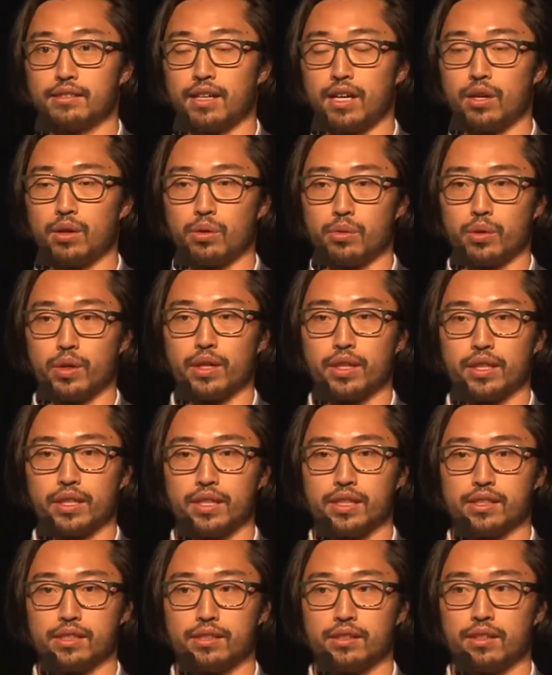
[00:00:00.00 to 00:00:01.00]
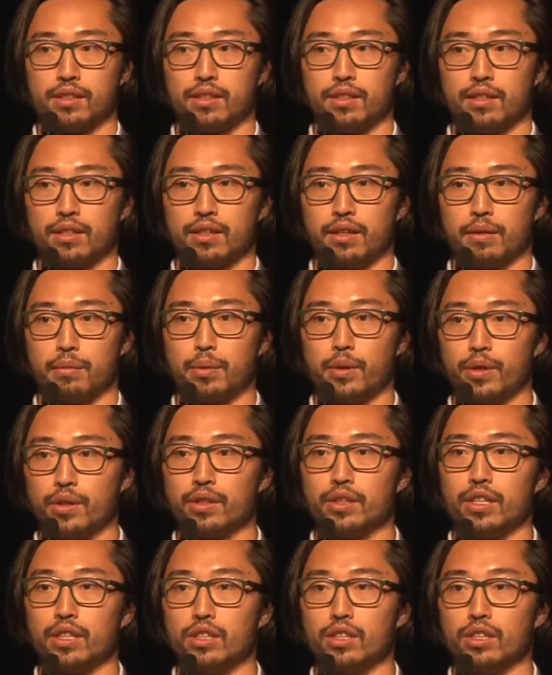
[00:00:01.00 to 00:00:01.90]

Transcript: our work is purely